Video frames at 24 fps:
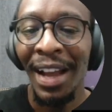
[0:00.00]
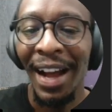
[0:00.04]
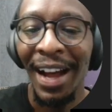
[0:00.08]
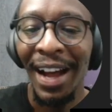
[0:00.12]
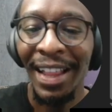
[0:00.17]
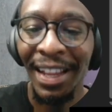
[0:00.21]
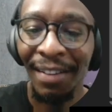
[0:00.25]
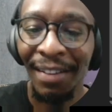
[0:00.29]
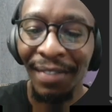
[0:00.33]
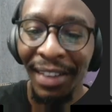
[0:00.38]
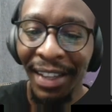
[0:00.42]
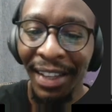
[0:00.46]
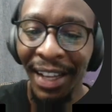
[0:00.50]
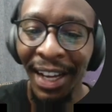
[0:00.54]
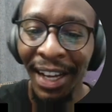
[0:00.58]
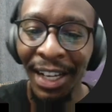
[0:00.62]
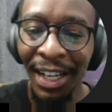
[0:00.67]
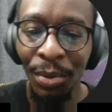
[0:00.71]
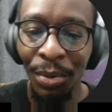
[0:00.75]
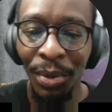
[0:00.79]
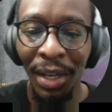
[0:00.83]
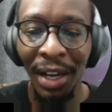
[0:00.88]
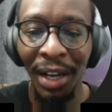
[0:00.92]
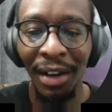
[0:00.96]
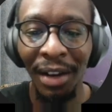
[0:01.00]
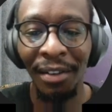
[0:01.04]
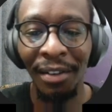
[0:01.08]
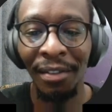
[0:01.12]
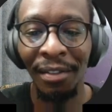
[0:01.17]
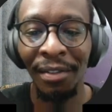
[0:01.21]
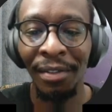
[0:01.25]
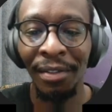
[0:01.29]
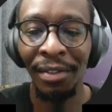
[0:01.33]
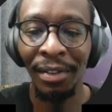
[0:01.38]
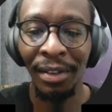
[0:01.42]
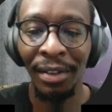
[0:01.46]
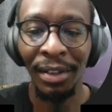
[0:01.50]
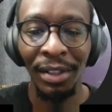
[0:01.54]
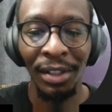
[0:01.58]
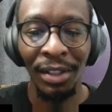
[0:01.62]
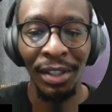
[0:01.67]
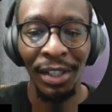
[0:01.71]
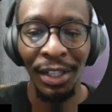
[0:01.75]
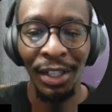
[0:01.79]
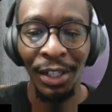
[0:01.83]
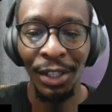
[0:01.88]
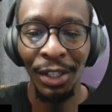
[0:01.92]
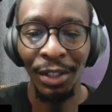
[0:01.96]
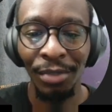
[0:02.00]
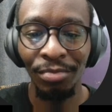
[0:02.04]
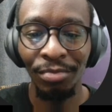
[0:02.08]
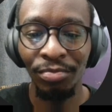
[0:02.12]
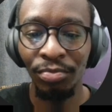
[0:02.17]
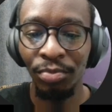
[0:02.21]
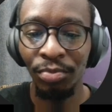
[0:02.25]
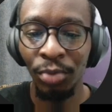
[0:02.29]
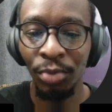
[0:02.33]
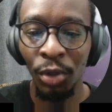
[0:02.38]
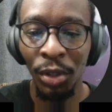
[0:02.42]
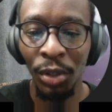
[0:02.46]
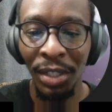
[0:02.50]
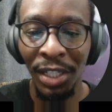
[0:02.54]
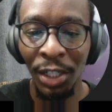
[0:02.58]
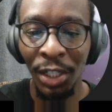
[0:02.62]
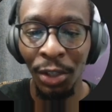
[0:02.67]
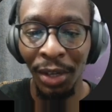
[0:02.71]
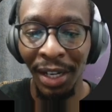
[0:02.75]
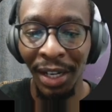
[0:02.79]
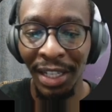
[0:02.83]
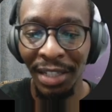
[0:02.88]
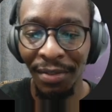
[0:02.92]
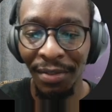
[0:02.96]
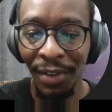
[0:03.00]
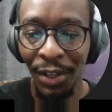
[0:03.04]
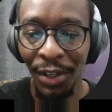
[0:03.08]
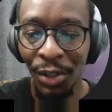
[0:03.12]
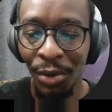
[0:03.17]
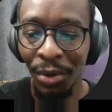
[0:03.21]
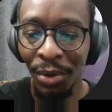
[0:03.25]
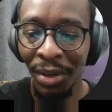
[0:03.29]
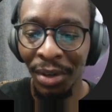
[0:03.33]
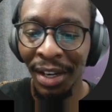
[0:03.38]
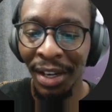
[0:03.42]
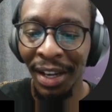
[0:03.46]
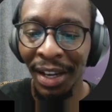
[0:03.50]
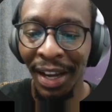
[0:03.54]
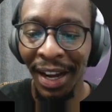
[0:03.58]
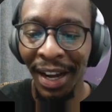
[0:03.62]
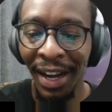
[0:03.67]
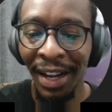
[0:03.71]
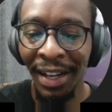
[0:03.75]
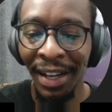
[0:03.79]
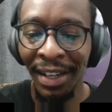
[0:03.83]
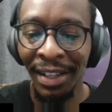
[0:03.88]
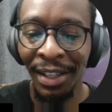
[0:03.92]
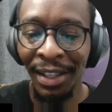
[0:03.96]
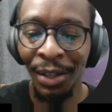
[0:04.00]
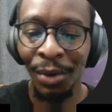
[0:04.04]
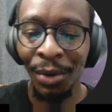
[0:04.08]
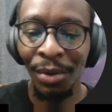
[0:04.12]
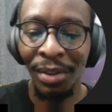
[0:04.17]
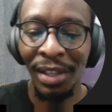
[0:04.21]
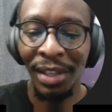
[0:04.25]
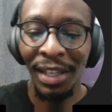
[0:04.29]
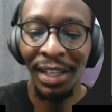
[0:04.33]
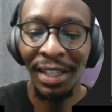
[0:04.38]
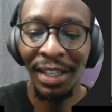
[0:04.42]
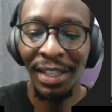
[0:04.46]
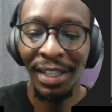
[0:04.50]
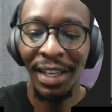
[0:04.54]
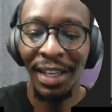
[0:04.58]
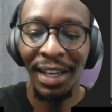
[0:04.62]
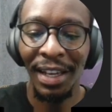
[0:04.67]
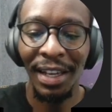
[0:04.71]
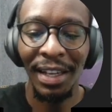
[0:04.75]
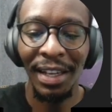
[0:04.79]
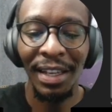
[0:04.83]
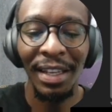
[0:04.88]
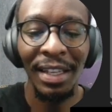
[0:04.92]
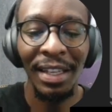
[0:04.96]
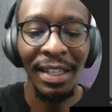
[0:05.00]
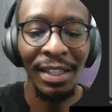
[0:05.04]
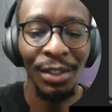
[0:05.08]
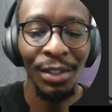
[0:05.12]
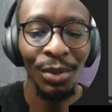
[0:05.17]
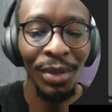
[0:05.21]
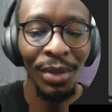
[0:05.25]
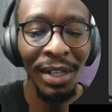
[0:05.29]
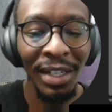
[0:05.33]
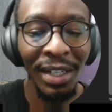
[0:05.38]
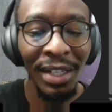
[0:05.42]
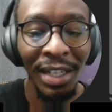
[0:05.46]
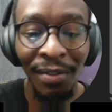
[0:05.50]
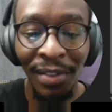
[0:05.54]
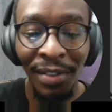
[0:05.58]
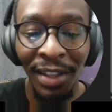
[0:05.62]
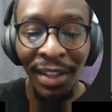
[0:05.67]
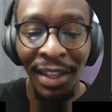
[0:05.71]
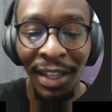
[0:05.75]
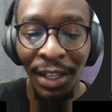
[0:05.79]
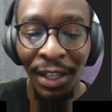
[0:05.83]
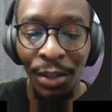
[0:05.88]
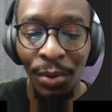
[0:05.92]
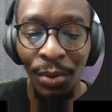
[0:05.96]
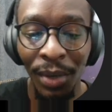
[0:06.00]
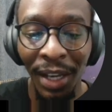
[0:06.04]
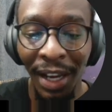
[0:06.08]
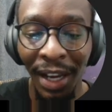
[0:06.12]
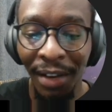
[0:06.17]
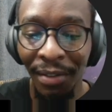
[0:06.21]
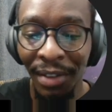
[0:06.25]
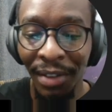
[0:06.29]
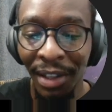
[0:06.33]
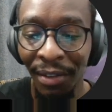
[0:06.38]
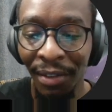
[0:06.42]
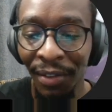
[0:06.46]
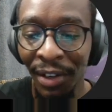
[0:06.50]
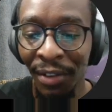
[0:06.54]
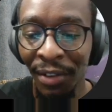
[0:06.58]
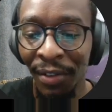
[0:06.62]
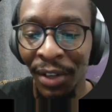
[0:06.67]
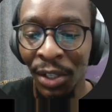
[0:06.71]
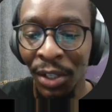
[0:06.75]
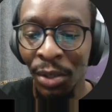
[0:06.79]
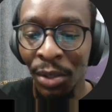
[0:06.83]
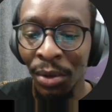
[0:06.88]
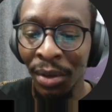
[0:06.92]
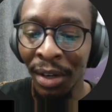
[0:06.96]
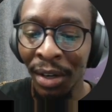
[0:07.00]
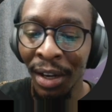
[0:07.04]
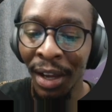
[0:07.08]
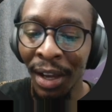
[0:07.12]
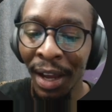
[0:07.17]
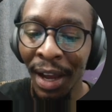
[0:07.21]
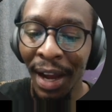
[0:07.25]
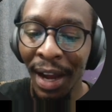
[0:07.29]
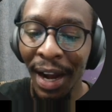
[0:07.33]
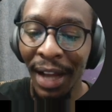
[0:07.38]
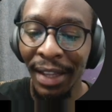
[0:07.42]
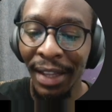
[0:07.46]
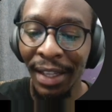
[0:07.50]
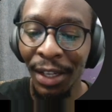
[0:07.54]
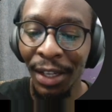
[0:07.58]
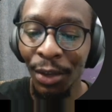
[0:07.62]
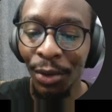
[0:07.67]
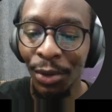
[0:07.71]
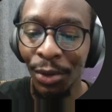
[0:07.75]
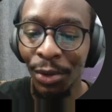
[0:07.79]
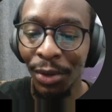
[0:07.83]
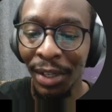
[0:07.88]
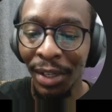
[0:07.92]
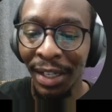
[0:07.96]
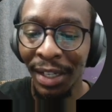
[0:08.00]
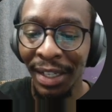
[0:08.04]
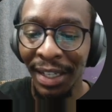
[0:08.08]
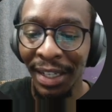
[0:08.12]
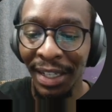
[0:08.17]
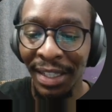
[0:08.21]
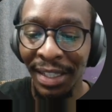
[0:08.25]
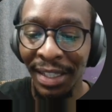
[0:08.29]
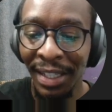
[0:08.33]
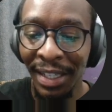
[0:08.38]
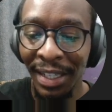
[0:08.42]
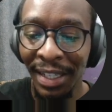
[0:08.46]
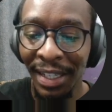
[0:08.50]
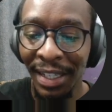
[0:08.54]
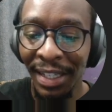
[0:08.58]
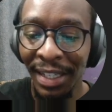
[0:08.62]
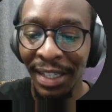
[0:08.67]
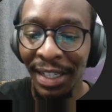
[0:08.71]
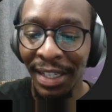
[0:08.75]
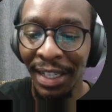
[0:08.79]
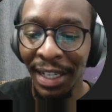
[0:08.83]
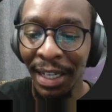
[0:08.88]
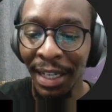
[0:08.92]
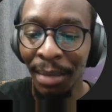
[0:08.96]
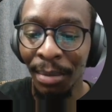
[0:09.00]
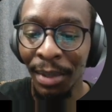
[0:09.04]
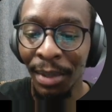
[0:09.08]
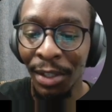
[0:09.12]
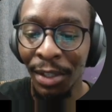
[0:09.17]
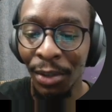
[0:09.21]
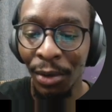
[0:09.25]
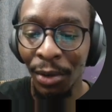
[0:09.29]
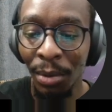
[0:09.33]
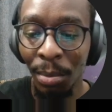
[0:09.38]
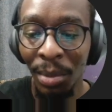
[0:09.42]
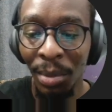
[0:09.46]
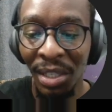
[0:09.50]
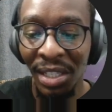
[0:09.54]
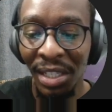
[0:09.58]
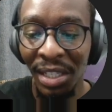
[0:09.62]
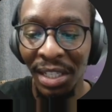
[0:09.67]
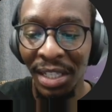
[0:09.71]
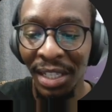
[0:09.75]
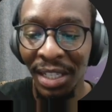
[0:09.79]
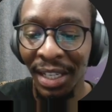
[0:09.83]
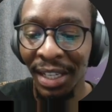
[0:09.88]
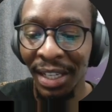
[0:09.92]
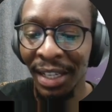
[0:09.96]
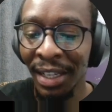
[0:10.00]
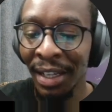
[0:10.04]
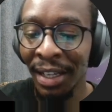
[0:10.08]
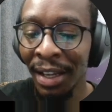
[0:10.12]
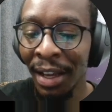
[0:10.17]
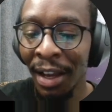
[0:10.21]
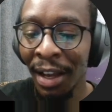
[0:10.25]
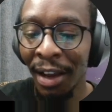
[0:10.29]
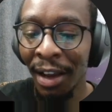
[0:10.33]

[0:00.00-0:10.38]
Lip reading: And after that we have the $20 version, and the good thing here is you get everything that we have in the free version, and then you also get extended limits on messaging,